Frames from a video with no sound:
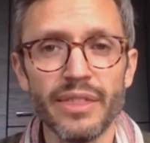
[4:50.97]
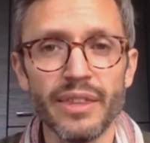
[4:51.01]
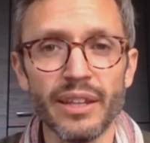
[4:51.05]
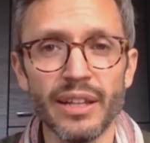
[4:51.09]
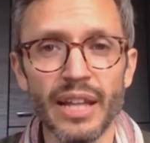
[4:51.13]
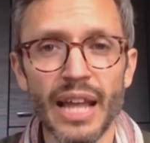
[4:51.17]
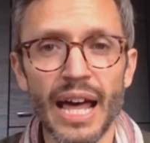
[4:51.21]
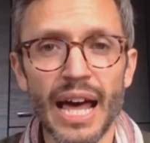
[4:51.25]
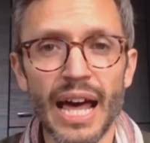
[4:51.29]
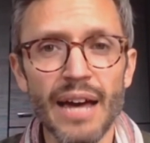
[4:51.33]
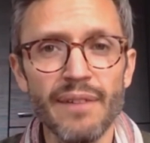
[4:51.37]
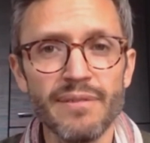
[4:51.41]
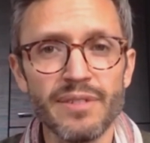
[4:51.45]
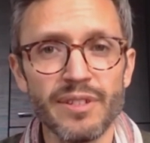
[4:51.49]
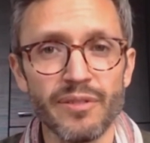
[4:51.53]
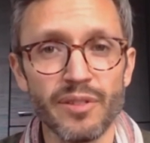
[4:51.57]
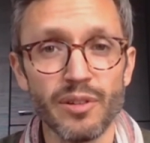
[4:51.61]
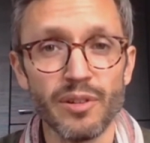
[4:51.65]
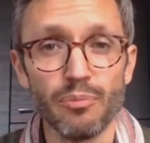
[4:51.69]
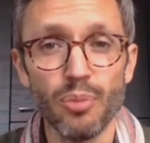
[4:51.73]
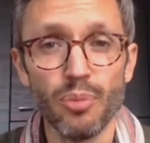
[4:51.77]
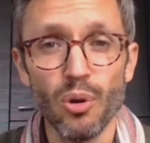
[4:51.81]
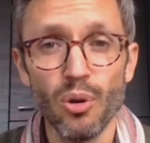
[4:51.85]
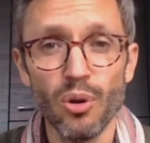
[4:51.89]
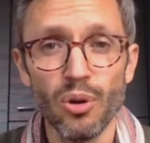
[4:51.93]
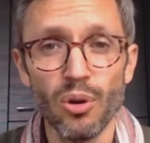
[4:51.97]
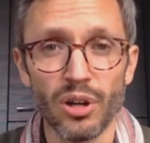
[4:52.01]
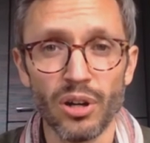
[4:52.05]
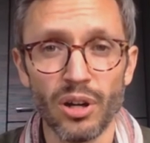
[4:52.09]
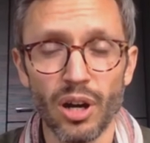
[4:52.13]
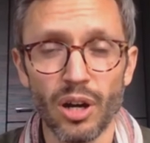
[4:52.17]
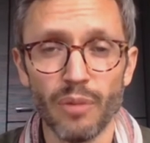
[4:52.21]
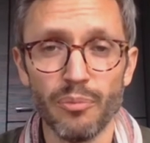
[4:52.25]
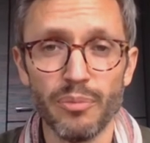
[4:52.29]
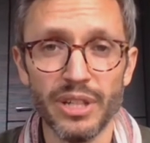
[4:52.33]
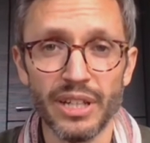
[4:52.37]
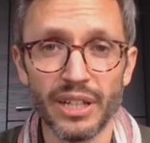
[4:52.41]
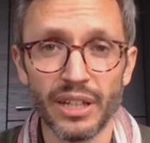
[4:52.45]
The lives of the
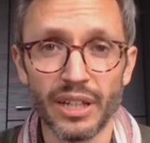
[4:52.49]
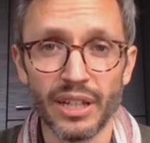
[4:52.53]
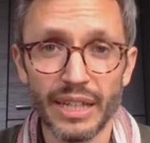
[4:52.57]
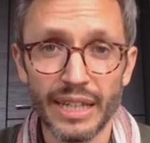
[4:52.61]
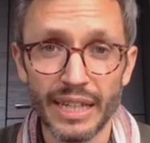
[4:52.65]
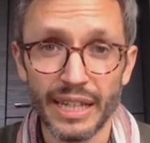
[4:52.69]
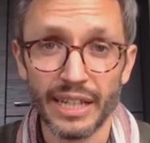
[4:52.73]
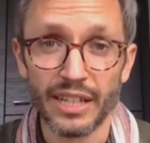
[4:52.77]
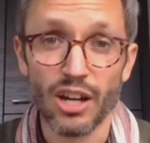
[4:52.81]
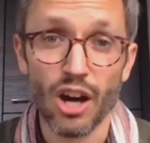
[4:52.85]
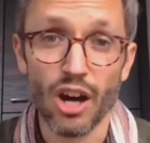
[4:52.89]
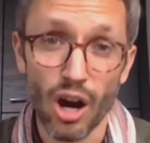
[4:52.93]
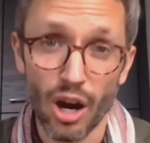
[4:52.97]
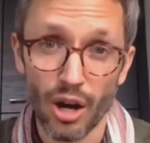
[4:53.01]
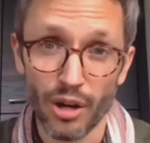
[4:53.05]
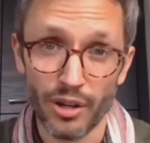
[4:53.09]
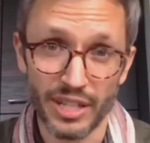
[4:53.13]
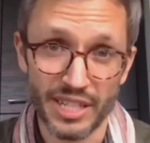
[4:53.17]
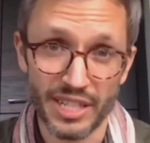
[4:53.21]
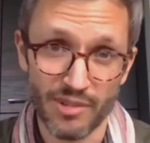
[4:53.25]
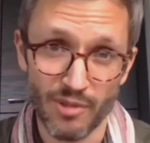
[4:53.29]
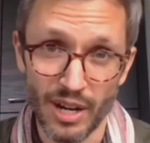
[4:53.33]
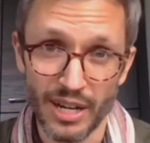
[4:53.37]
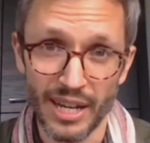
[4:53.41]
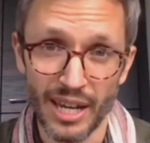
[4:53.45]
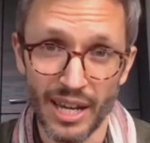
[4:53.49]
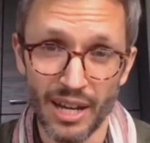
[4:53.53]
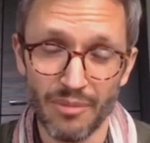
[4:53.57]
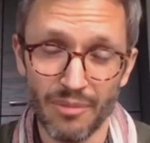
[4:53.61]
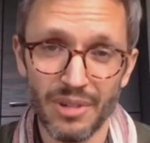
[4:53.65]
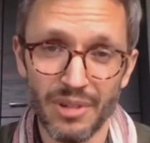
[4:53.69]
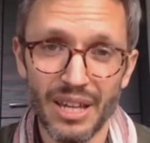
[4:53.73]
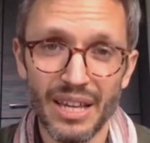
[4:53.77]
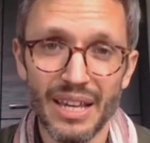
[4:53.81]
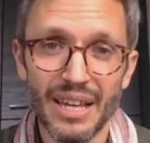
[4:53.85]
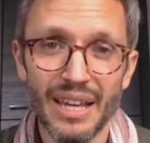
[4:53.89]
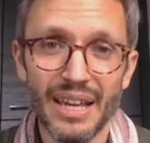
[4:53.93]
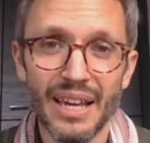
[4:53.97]
poor are being hit hardest right now.
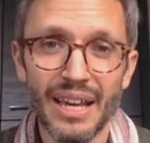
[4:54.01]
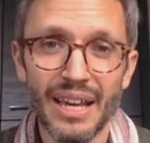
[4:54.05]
